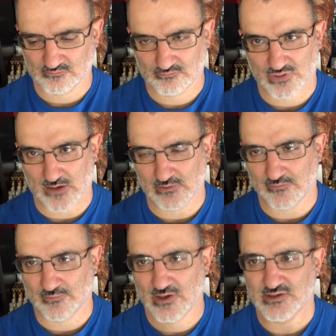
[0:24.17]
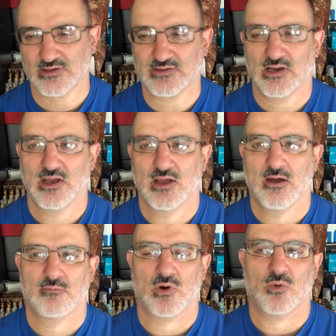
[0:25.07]
probably freshies.
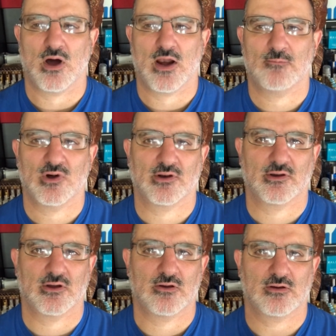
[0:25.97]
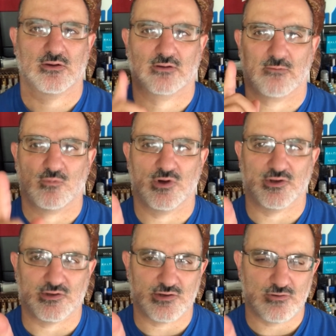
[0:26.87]
But what I'm wanting to do is I'm
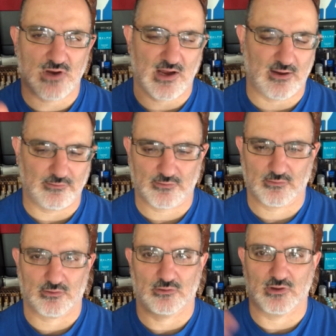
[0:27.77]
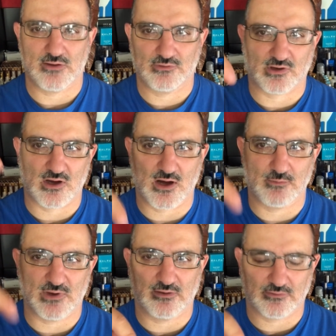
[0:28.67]
wanting you guys to leave in the
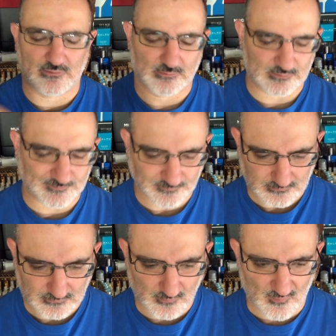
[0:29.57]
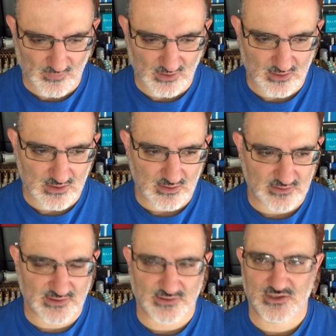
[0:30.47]
comments
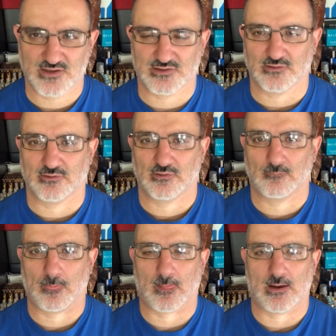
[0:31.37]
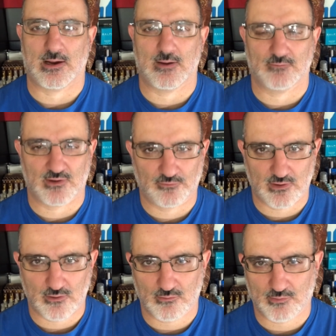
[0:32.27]
suggestions, and this
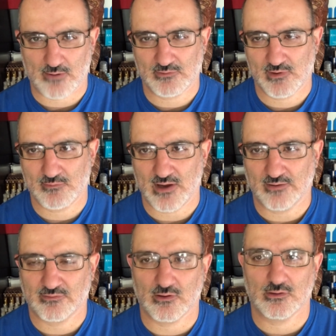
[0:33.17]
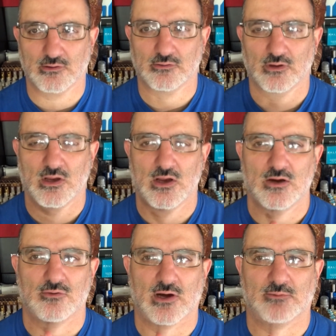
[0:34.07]
video will probably be based on
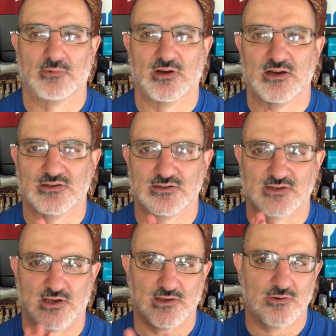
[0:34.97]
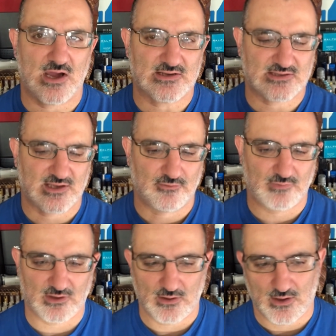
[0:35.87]
recommendations that you guys give me.